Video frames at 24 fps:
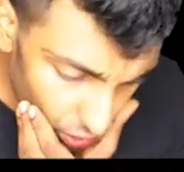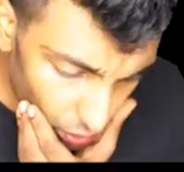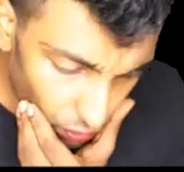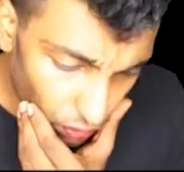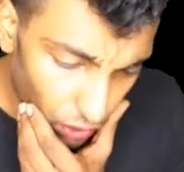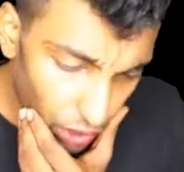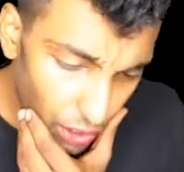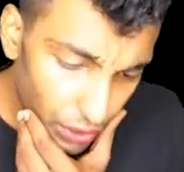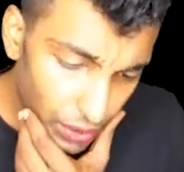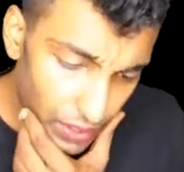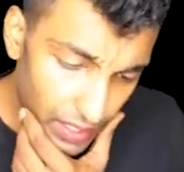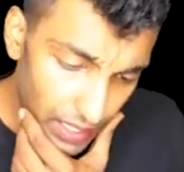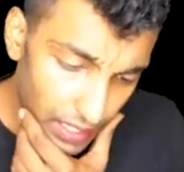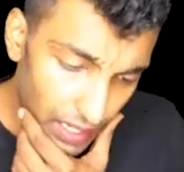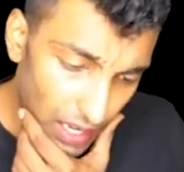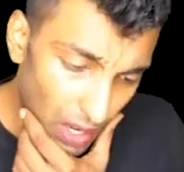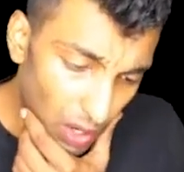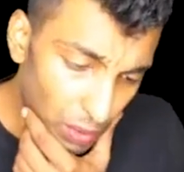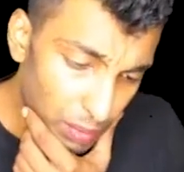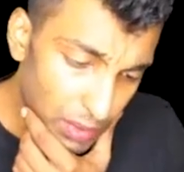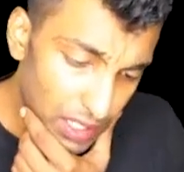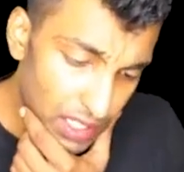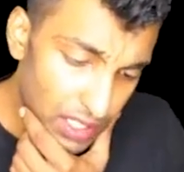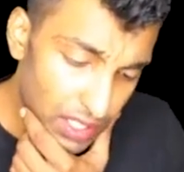So what do you think?
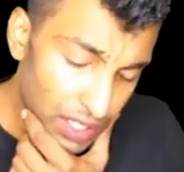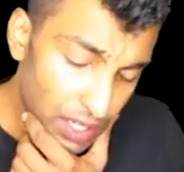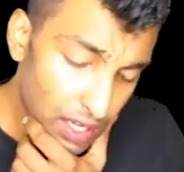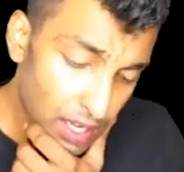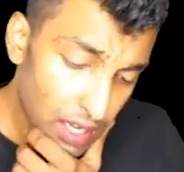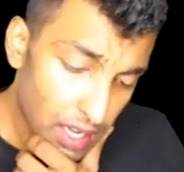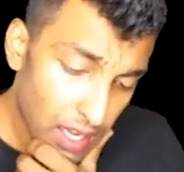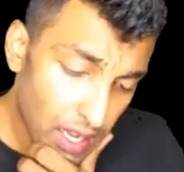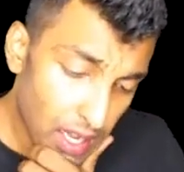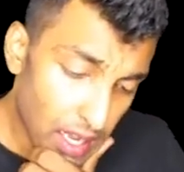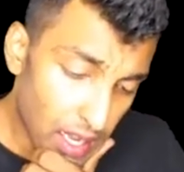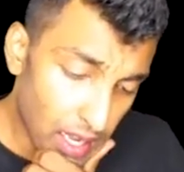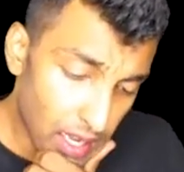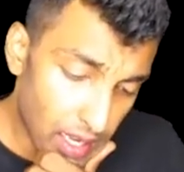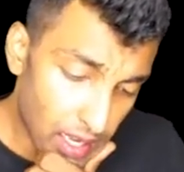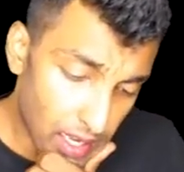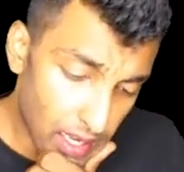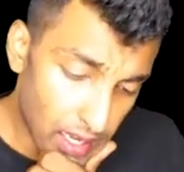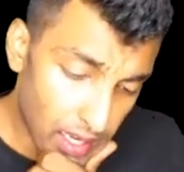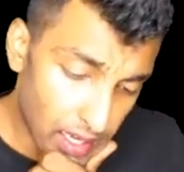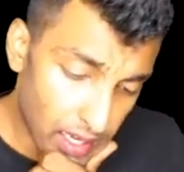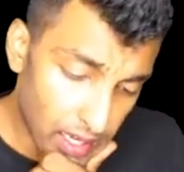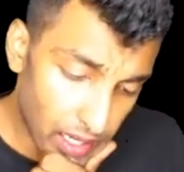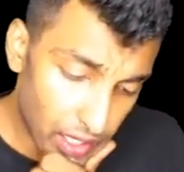How much
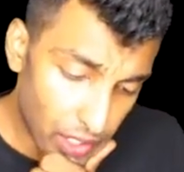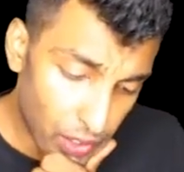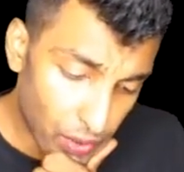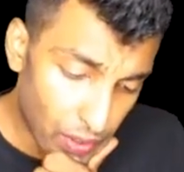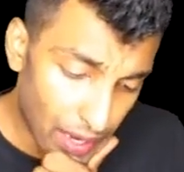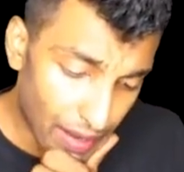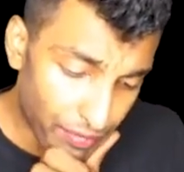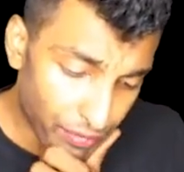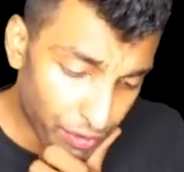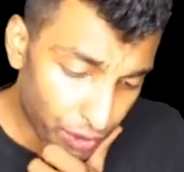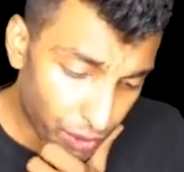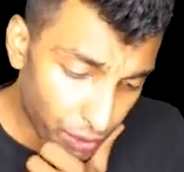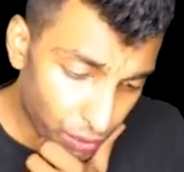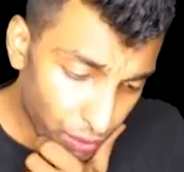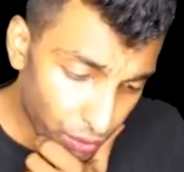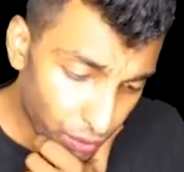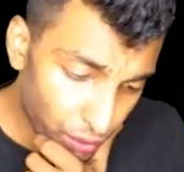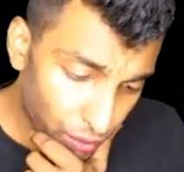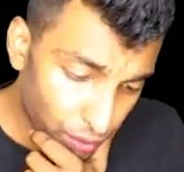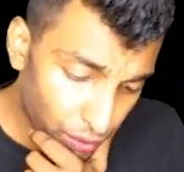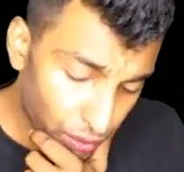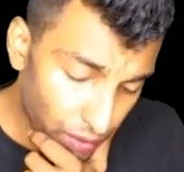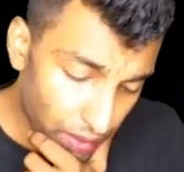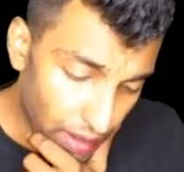you have
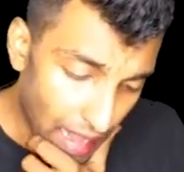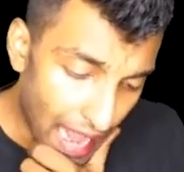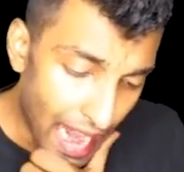to